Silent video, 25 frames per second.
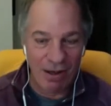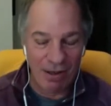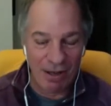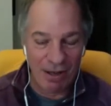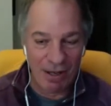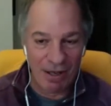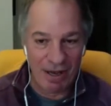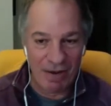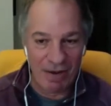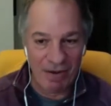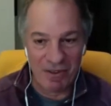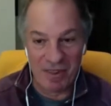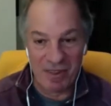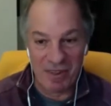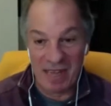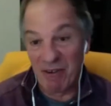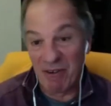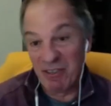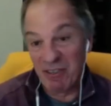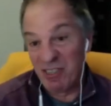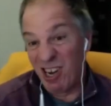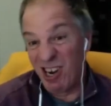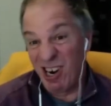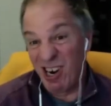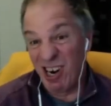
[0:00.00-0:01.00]
And that was
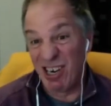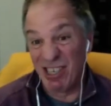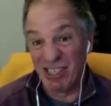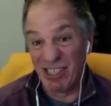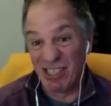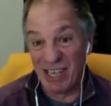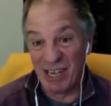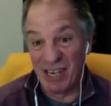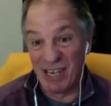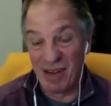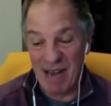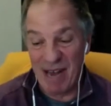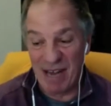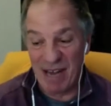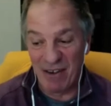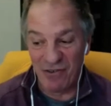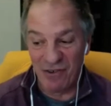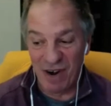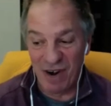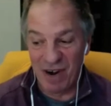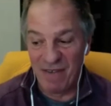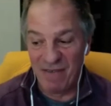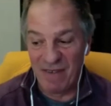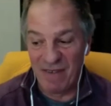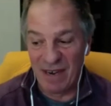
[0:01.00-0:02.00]
the hardest thing about
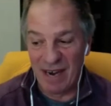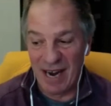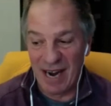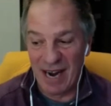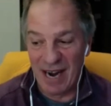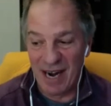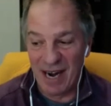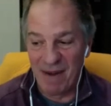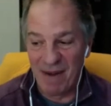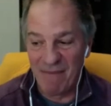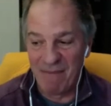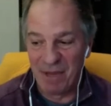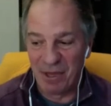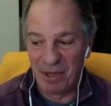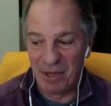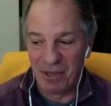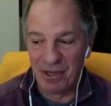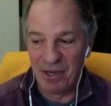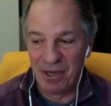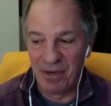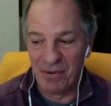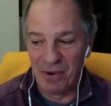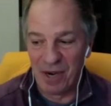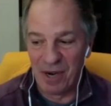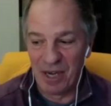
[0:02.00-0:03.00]
trying to figure out how to build
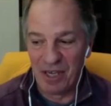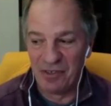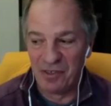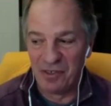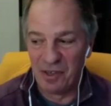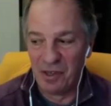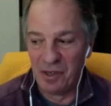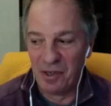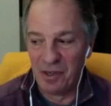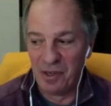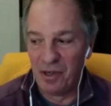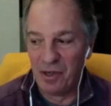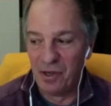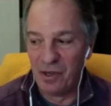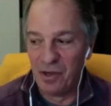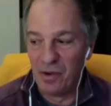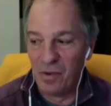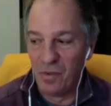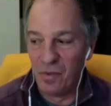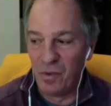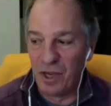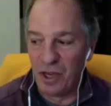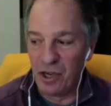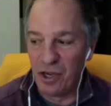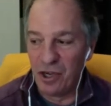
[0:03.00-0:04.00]
it. Was
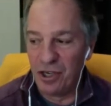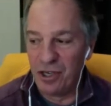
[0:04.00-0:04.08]
we